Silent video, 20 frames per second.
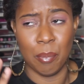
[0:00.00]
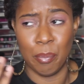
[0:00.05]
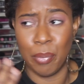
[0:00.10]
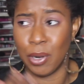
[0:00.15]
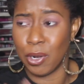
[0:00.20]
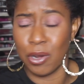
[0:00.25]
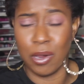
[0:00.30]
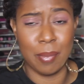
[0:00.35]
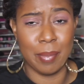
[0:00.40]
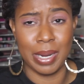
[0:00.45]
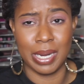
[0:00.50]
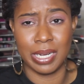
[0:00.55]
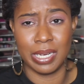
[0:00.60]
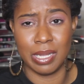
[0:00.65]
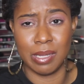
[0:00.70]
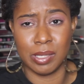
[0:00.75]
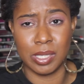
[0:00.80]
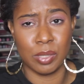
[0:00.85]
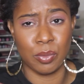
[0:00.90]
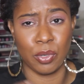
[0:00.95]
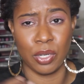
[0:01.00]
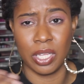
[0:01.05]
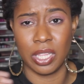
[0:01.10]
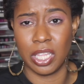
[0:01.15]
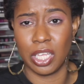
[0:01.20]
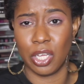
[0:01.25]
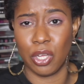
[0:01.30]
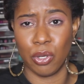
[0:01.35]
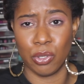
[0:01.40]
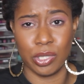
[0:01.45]
put on my lips will
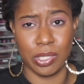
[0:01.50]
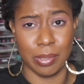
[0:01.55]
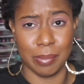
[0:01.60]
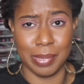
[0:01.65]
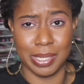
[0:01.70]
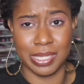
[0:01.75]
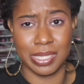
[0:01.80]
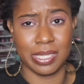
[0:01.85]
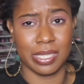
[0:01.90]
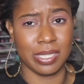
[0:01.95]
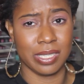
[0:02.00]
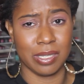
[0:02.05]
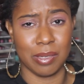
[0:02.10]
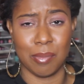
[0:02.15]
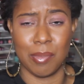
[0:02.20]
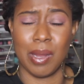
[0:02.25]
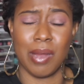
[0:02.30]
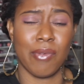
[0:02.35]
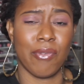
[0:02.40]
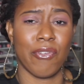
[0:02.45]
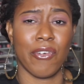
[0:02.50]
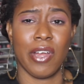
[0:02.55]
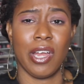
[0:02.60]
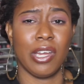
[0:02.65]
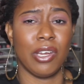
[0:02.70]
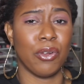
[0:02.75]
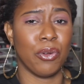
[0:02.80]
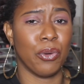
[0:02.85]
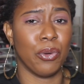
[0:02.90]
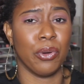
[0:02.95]
either go to my sister, my
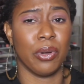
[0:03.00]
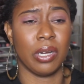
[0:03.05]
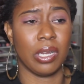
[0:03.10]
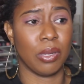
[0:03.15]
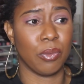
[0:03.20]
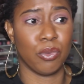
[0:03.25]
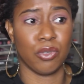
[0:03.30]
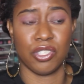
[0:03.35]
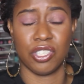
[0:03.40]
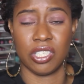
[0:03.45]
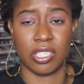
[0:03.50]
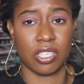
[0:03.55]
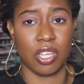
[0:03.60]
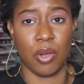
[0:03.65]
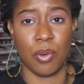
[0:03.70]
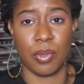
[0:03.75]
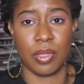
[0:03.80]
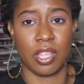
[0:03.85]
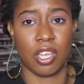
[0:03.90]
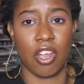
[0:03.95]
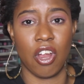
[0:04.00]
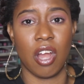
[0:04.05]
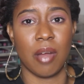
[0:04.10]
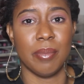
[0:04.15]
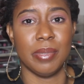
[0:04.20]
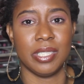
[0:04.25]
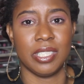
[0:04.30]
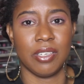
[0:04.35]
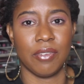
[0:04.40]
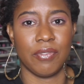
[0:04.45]
friend, or it will just go in the
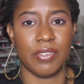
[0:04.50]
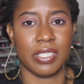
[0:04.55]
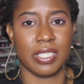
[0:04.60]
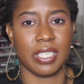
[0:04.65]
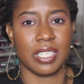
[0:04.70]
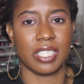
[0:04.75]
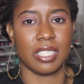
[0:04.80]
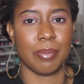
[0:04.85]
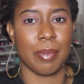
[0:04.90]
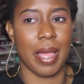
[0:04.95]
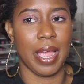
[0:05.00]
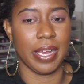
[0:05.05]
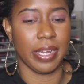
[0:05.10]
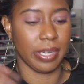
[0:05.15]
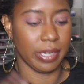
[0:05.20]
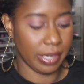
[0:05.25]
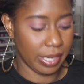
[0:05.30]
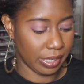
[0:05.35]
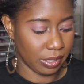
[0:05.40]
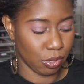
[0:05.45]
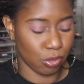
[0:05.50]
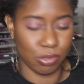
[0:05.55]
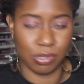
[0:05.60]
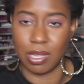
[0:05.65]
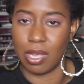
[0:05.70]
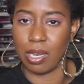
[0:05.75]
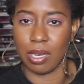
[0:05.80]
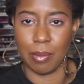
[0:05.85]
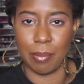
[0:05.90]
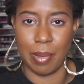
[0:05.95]
garbage if it's expired, like those
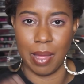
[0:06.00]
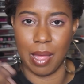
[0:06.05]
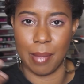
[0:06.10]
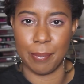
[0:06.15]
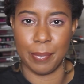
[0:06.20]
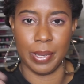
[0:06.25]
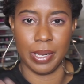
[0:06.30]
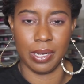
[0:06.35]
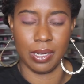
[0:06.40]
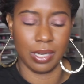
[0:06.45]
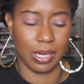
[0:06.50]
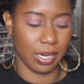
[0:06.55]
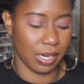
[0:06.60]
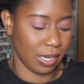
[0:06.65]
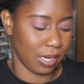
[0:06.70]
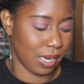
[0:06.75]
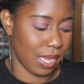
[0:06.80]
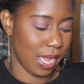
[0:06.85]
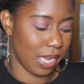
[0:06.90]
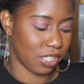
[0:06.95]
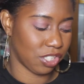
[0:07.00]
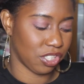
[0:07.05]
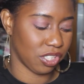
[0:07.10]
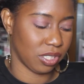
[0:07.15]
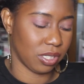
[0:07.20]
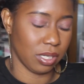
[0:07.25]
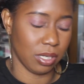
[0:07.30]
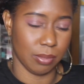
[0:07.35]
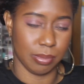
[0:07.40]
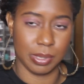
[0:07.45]
ColourPop and Lena
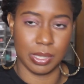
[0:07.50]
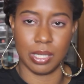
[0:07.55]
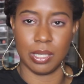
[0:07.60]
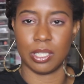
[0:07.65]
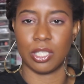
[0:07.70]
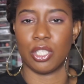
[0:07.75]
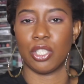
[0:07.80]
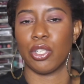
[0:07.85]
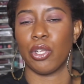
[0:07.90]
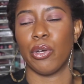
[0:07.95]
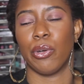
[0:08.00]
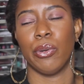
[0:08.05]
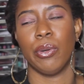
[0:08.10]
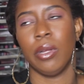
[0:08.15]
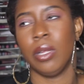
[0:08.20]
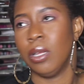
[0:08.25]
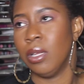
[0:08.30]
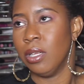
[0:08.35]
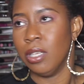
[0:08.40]
Lashes lipsticks. So